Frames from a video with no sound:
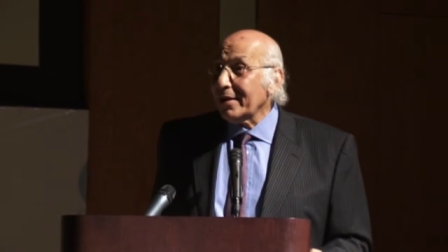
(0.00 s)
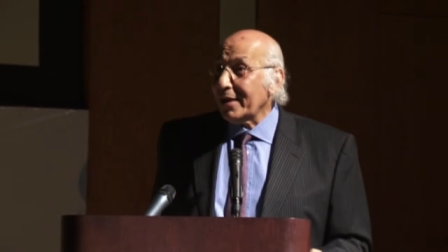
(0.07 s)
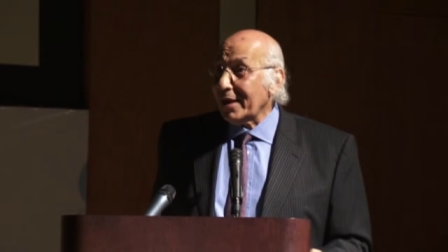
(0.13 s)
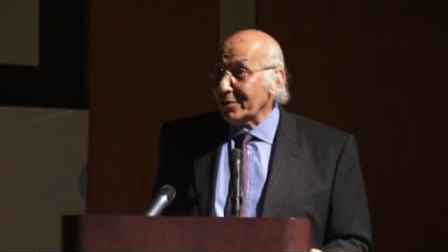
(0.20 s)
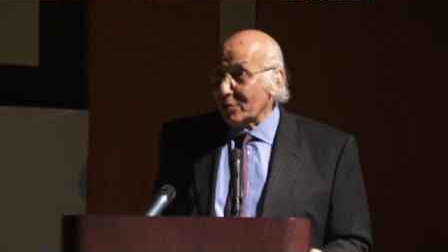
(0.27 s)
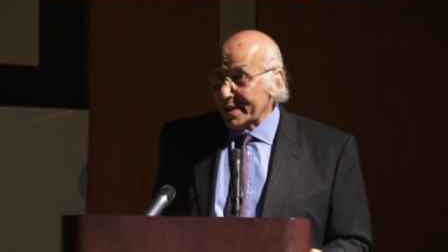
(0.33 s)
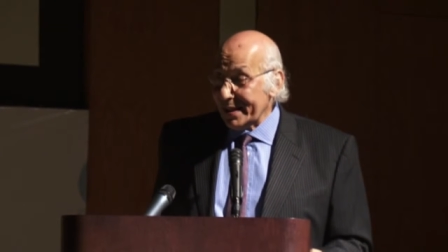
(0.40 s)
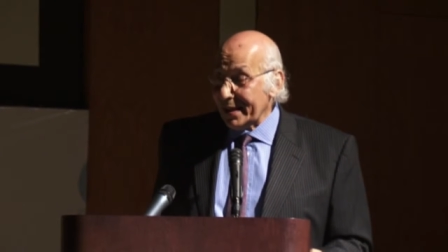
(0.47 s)

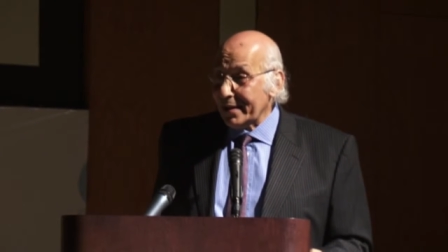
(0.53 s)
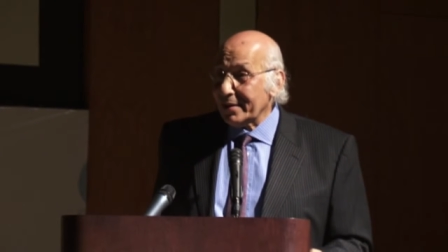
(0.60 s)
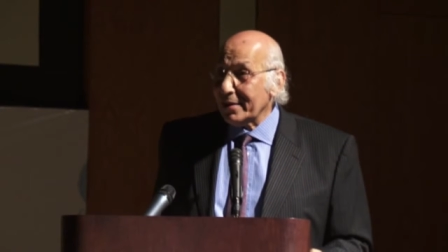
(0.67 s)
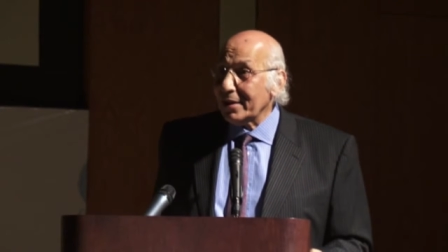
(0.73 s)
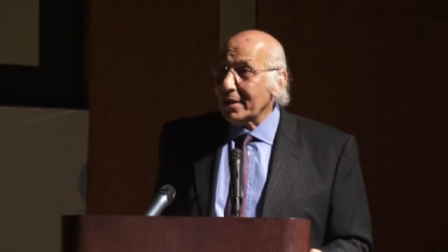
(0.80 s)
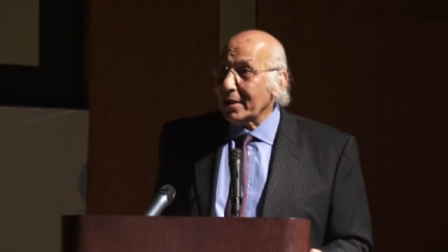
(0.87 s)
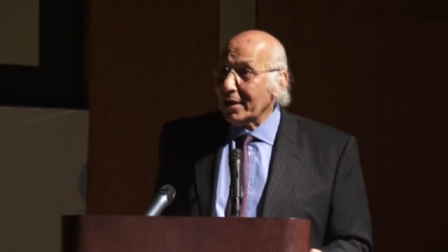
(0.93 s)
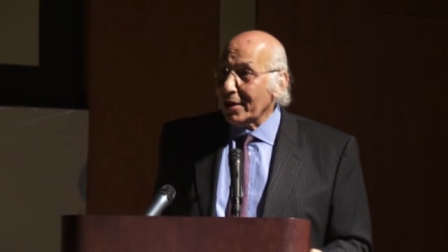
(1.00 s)

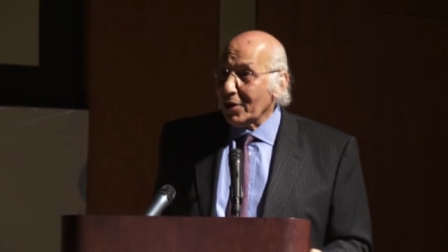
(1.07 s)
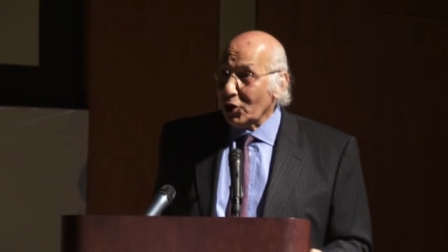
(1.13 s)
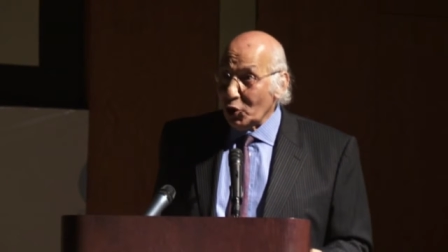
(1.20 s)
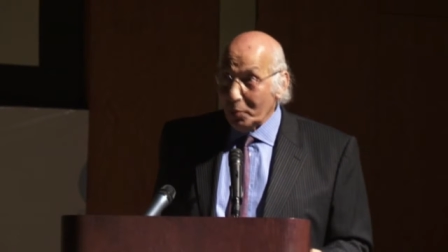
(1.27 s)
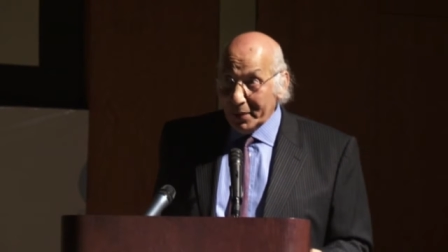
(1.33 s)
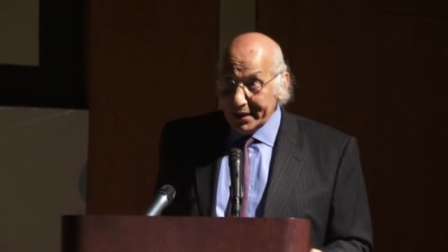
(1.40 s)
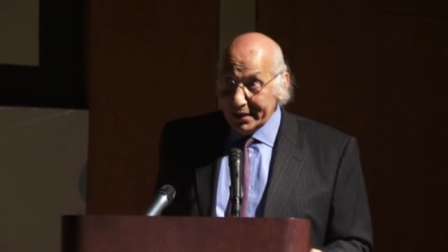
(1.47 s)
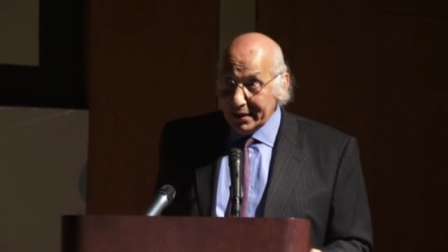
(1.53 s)
Understanding
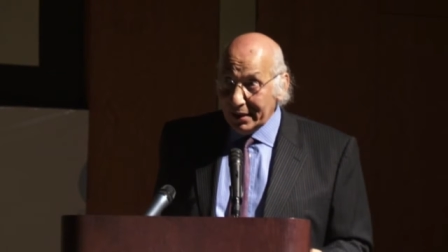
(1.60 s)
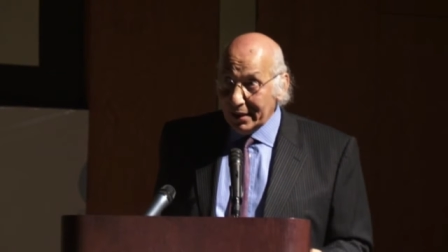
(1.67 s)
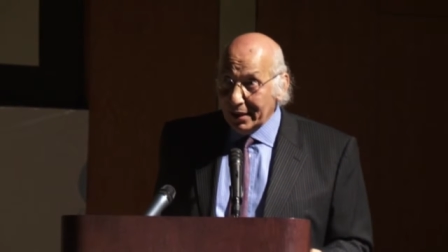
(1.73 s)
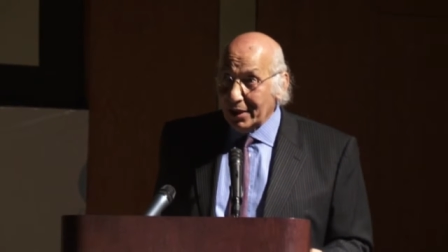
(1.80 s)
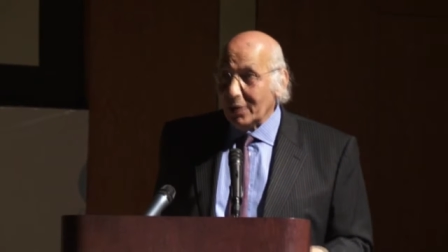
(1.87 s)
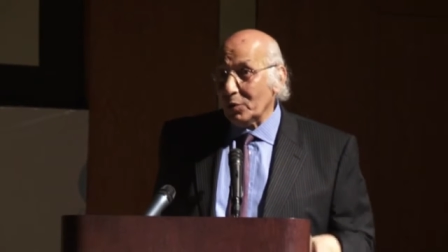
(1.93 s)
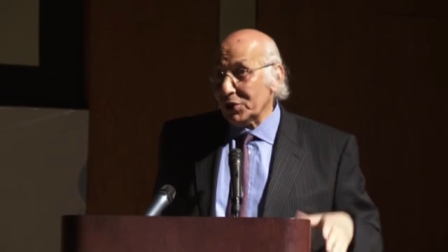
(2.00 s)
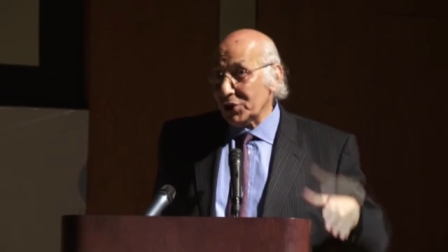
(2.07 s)
Committee,
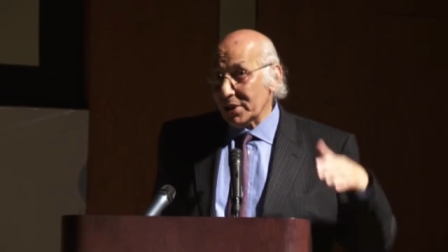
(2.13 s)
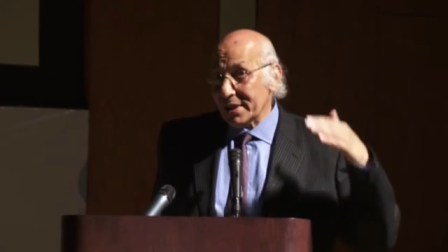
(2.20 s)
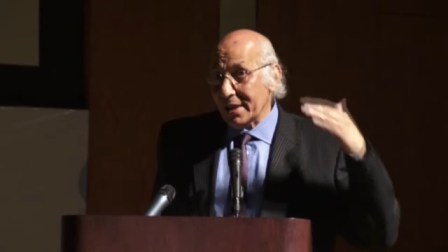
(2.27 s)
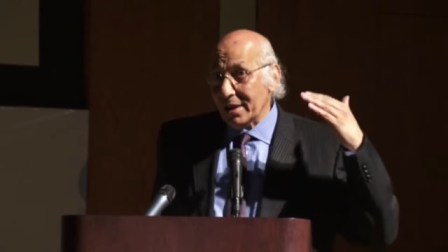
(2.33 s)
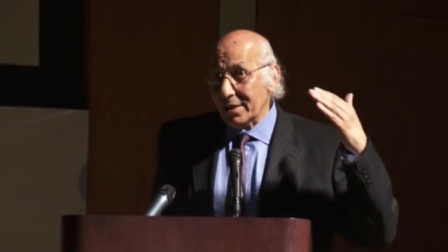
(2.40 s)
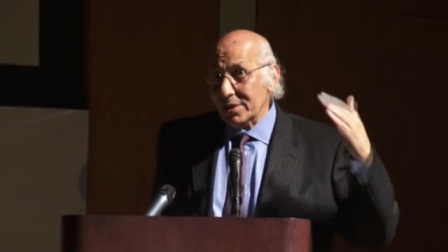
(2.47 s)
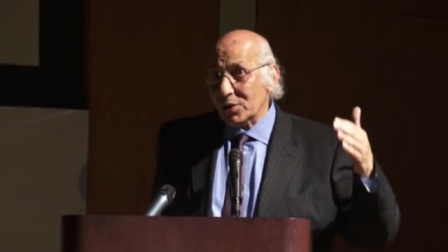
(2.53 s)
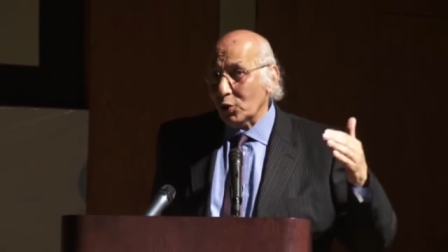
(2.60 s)
which is the
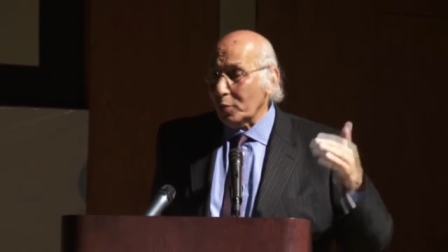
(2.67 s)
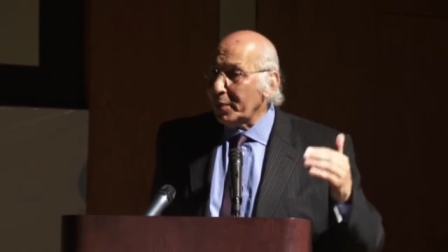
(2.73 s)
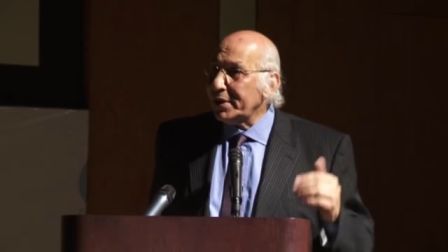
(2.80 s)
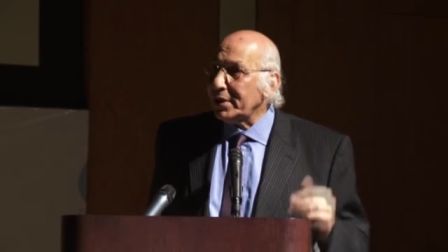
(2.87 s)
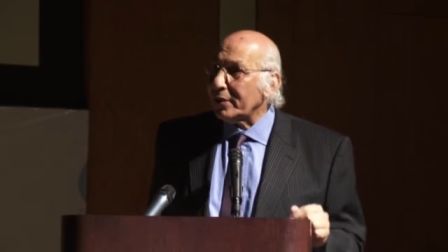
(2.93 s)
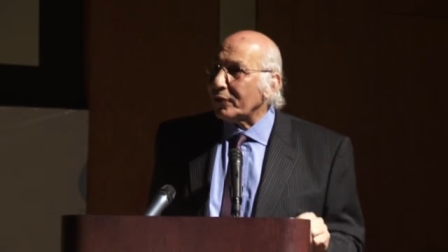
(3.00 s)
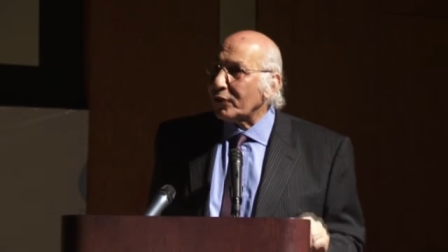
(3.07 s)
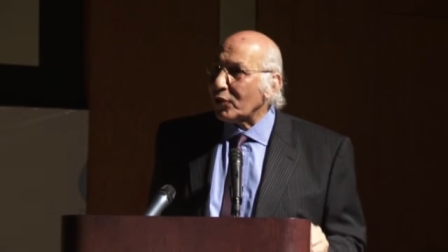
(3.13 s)
highest
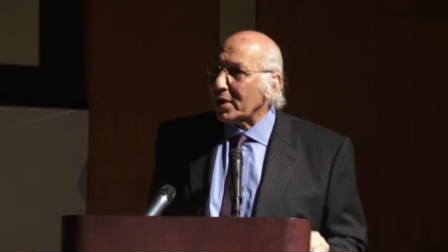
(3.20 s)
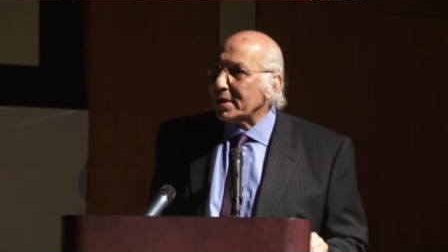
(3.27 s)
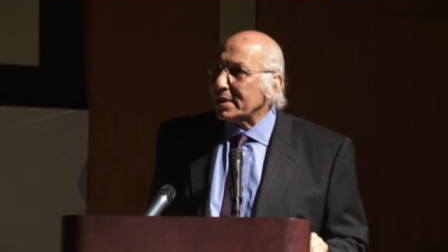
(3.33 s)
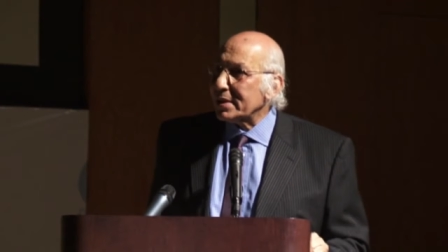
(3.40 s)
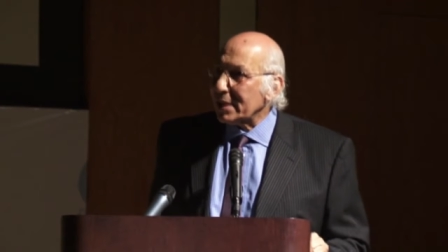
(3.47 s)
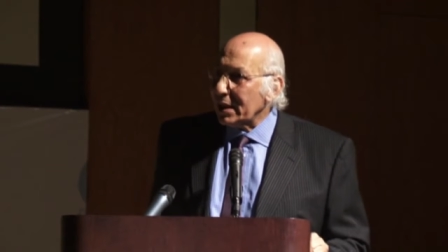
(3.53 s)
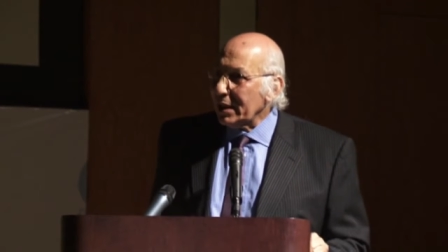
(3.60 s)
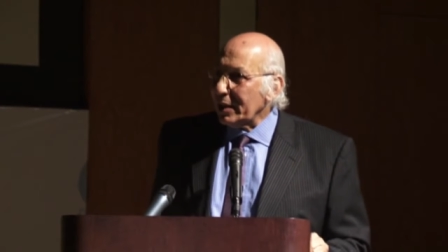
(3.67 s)
committee in
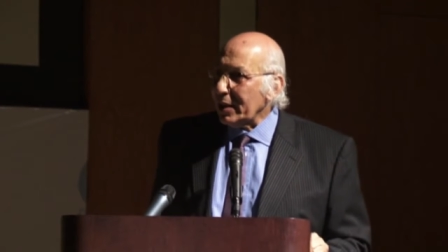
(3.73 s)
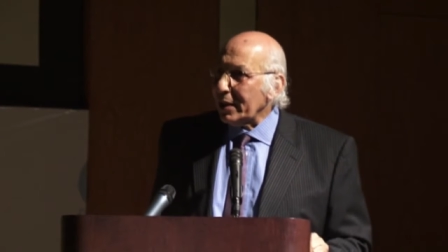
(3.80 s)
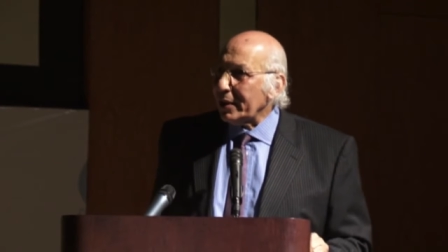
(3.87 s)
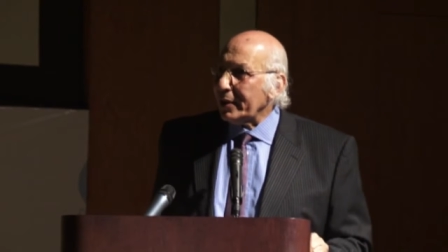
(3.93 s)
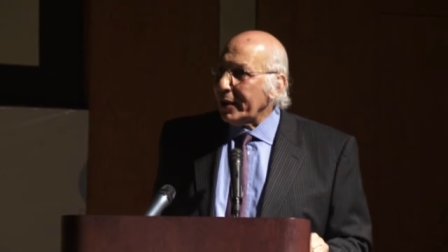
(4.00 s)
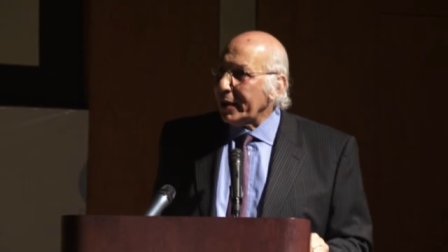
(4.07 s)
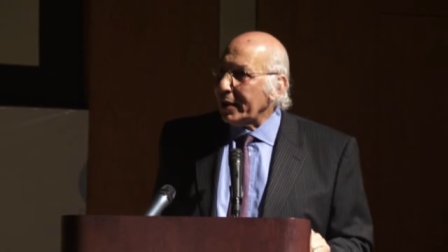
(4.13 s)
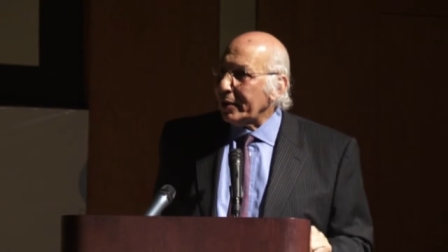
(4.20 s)
France uh,